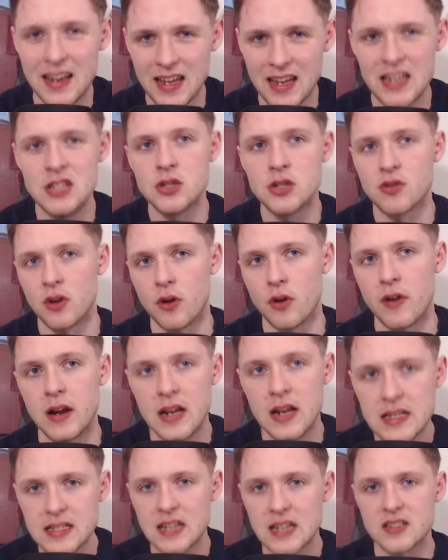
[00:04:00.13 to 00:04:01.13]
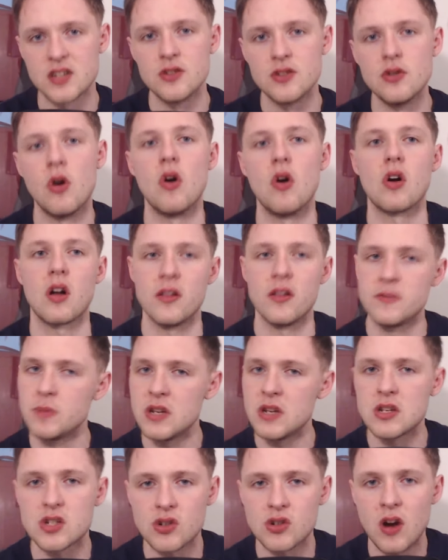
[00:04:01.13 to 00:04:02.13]
injury, or he at least has a knock. He's been
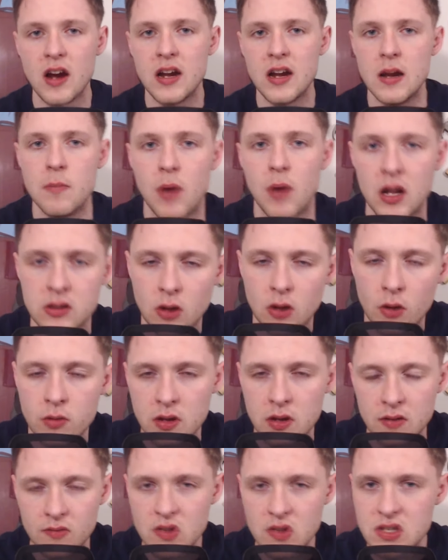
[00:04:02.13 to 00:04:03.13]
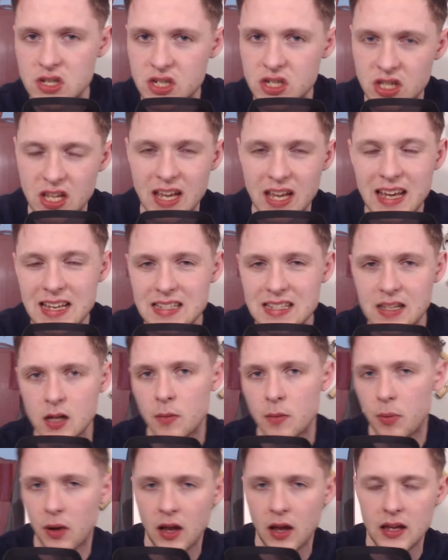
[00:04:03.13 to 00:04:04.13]
in training, but I don't envisage that he's going to
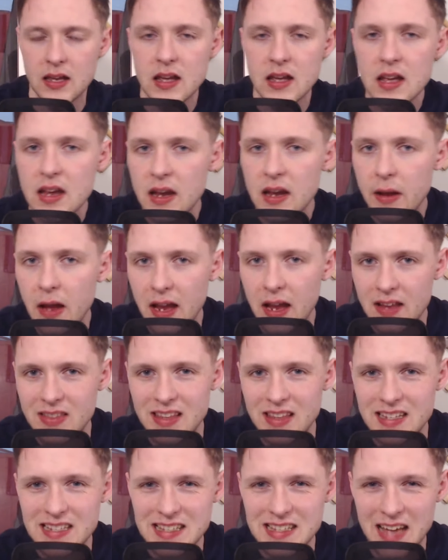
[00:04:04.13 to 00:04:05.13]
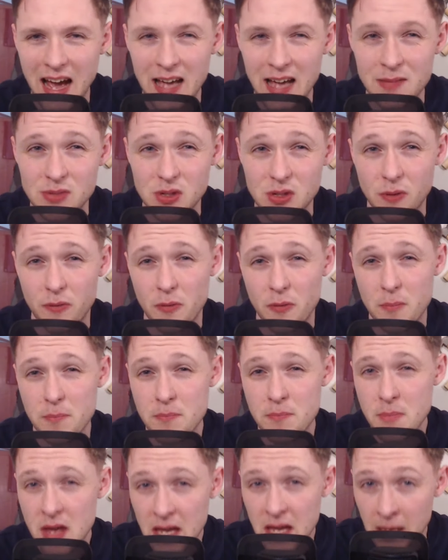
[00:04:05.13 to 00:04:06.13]
play in this game. So for
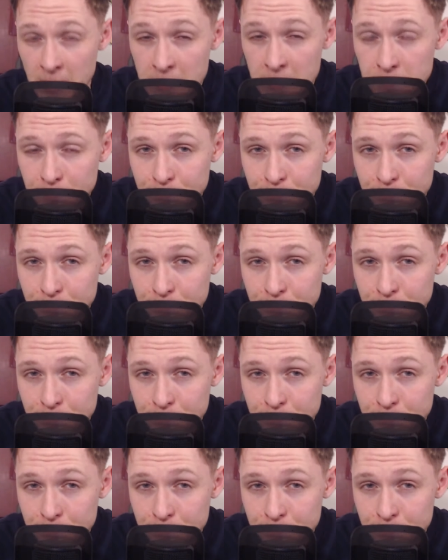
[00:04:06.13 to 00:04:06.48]
me,